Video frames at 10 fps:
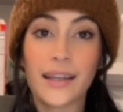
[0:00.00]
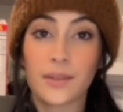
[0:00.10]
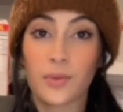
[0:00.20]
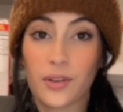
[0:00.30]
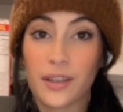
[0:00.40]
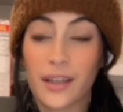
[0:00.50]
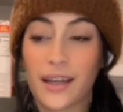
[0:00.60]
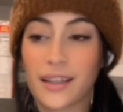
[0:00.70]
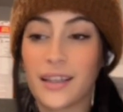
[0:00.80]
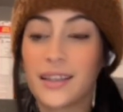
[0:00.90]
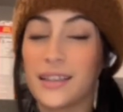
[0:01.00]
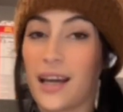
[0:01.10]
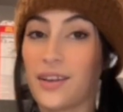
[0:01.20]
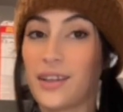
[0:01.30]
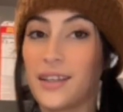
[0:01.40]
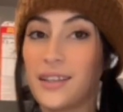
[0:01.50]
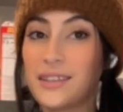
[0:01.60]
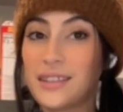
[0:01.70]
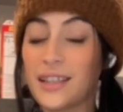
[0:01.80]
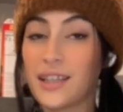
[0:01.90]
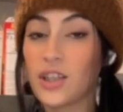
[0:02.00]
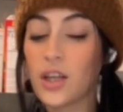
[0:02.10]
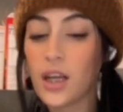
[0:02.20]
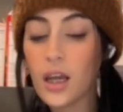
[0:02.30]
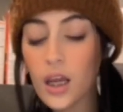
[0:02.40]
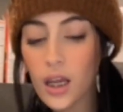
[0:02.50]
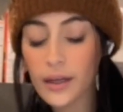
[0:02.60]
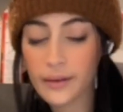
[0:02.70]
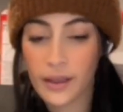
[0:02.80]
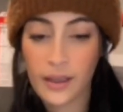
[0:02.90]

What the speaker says: is more than likely Italian seasoning,